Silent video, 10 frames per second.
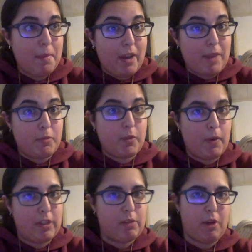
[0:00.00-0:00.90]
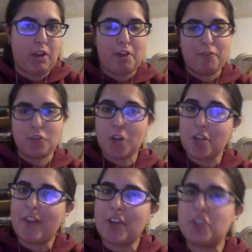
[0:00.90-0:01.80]
I am doing Willy Wonka and the
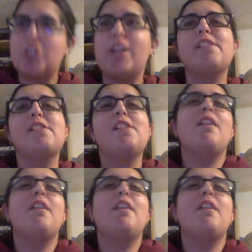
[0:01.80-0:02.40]
Chocolate Factory,